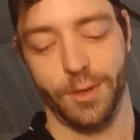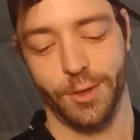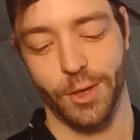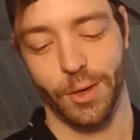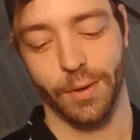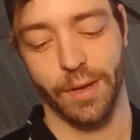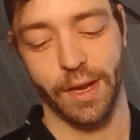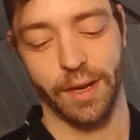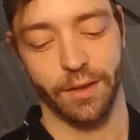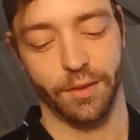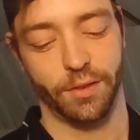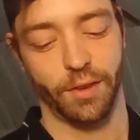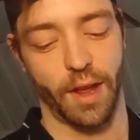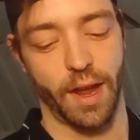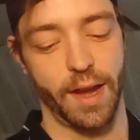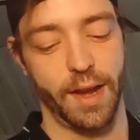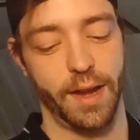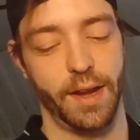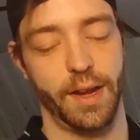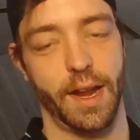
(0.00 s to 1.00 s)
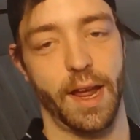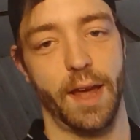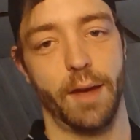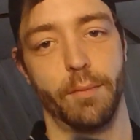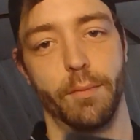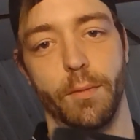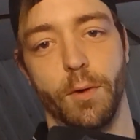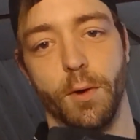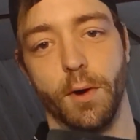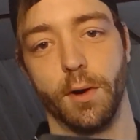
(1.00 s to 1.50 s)
all joking aside, yeah,
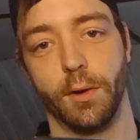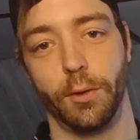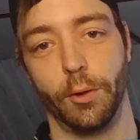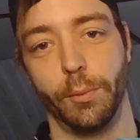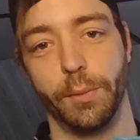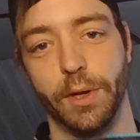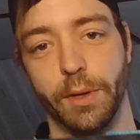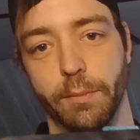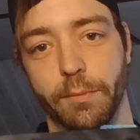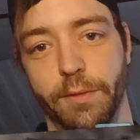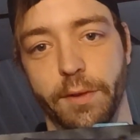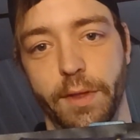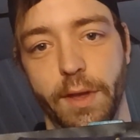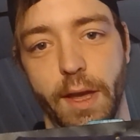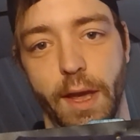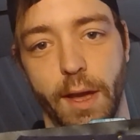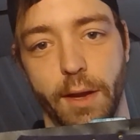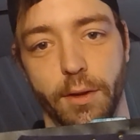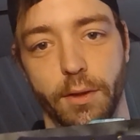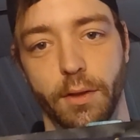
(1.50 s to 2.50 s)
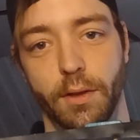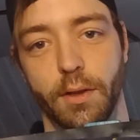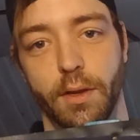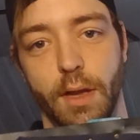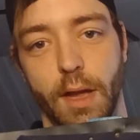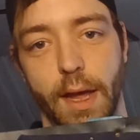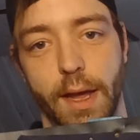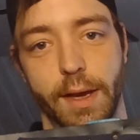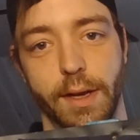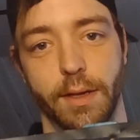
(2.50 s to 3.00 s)
more aluminum for the handle.
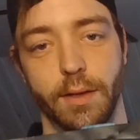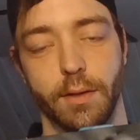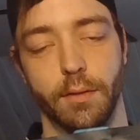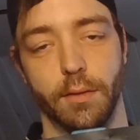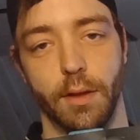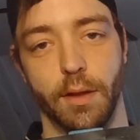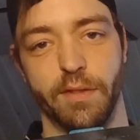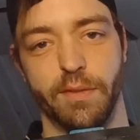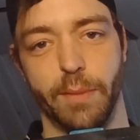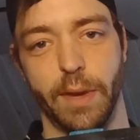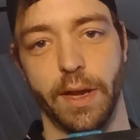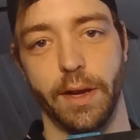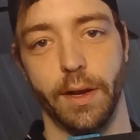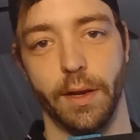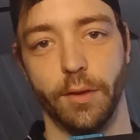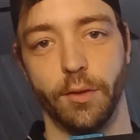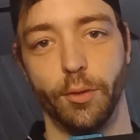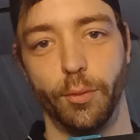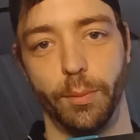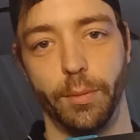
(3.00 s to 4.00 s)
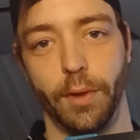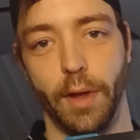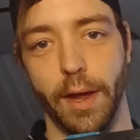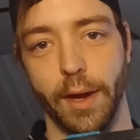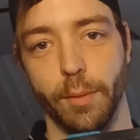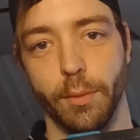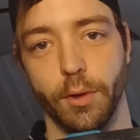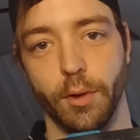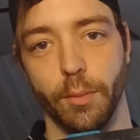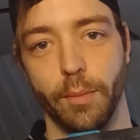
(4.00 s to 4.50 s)
I love my nice
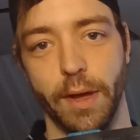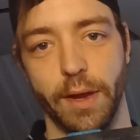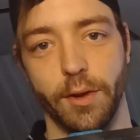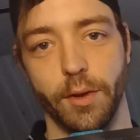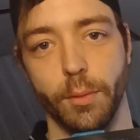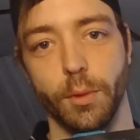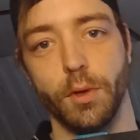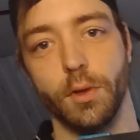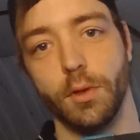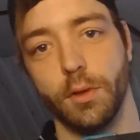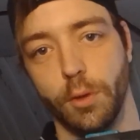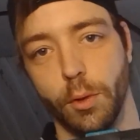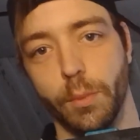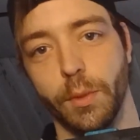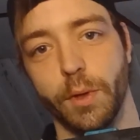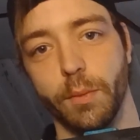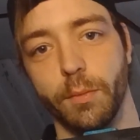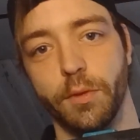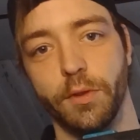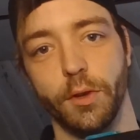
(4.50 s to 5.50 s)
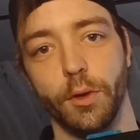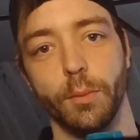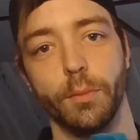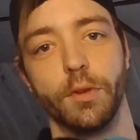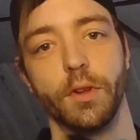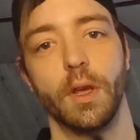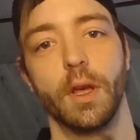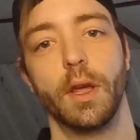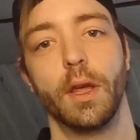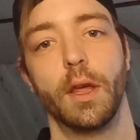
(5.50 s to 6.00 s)
pliable, bendable aluminum
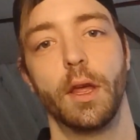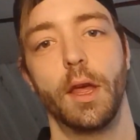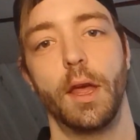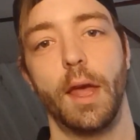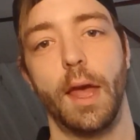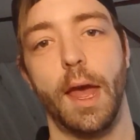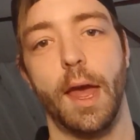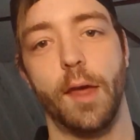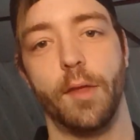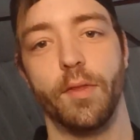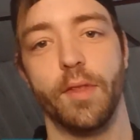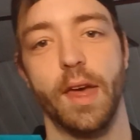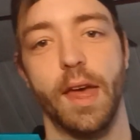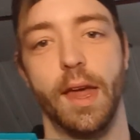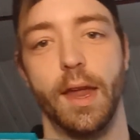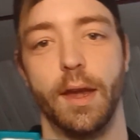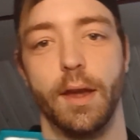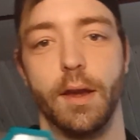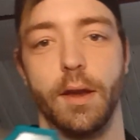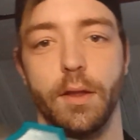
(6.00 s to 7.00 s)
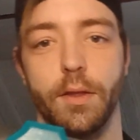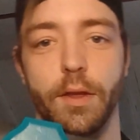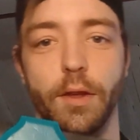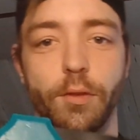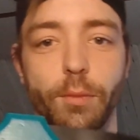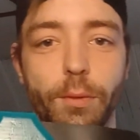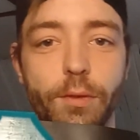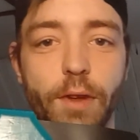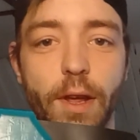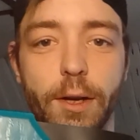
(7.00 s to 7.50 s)
tubes. And then
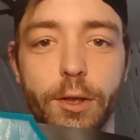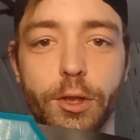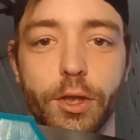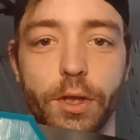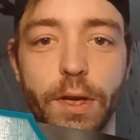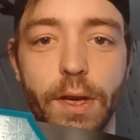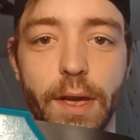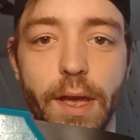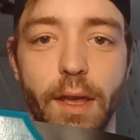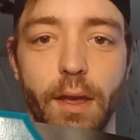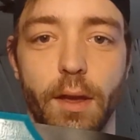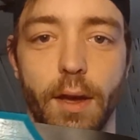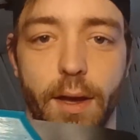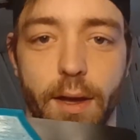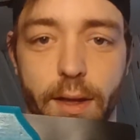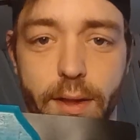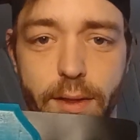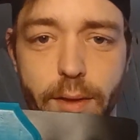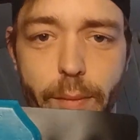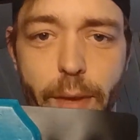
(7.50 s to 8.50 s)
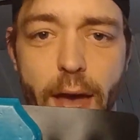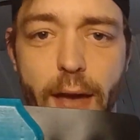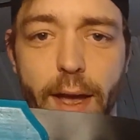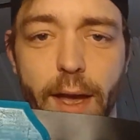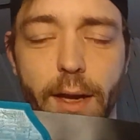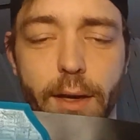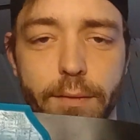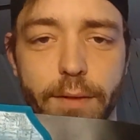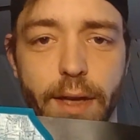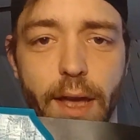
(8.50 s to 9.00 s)
this was actually uh, the
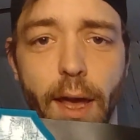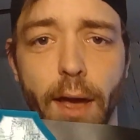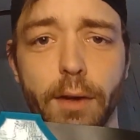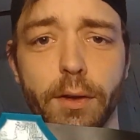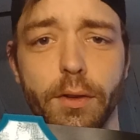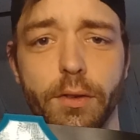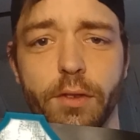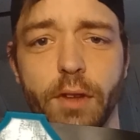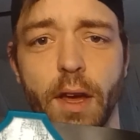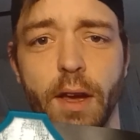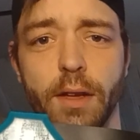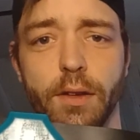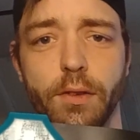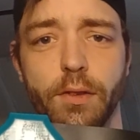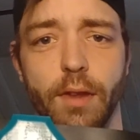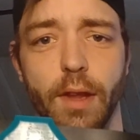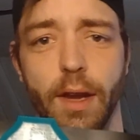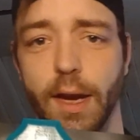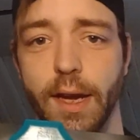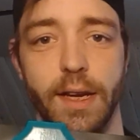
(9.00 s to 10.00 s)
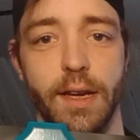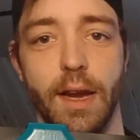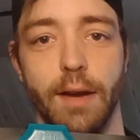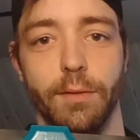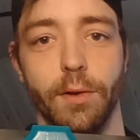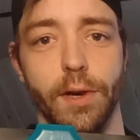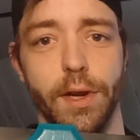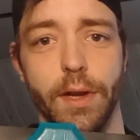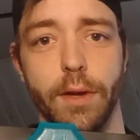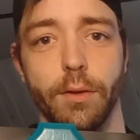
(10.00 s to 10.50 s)
backing of a candle sconce that I
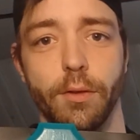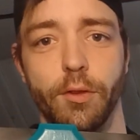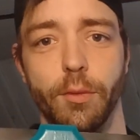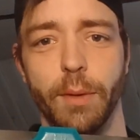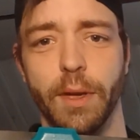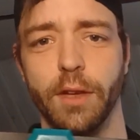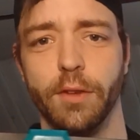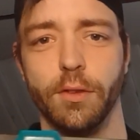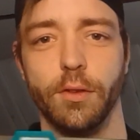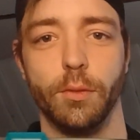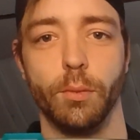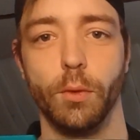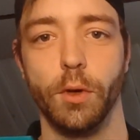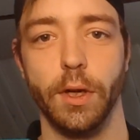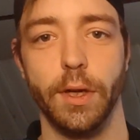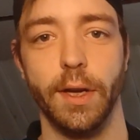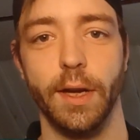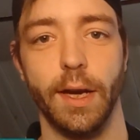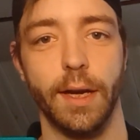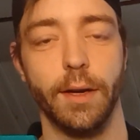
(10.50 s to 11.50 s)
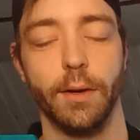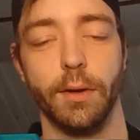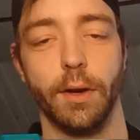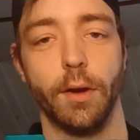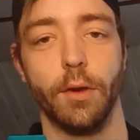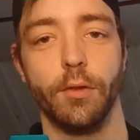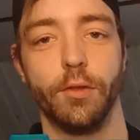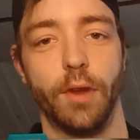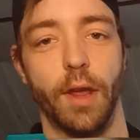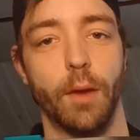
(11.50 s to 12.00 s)
never used because it's wood and I don't
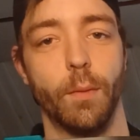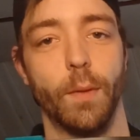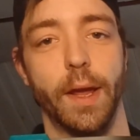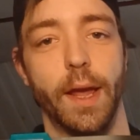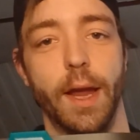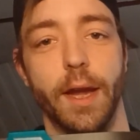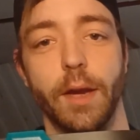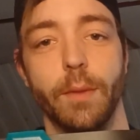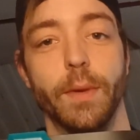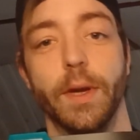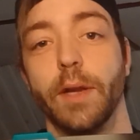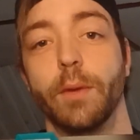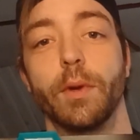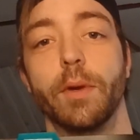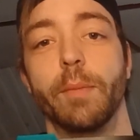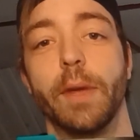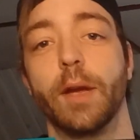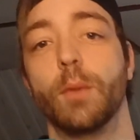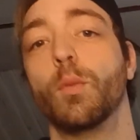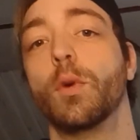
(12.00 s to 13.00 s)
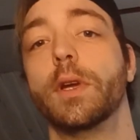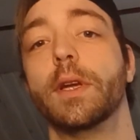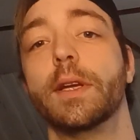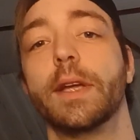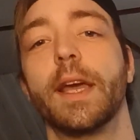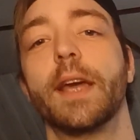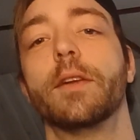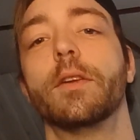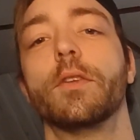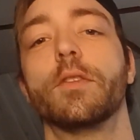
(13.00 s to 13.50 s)
understand why anybody would make wooden
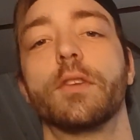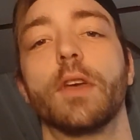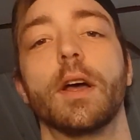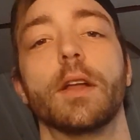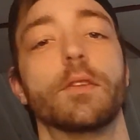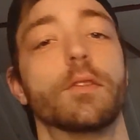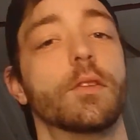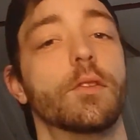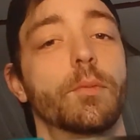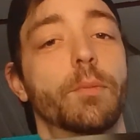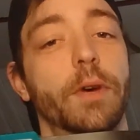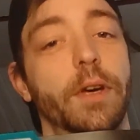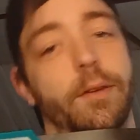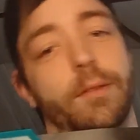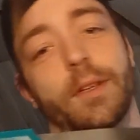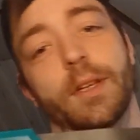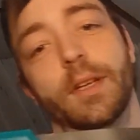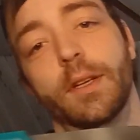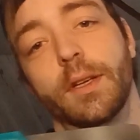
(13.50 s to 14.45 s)
candle sconces, but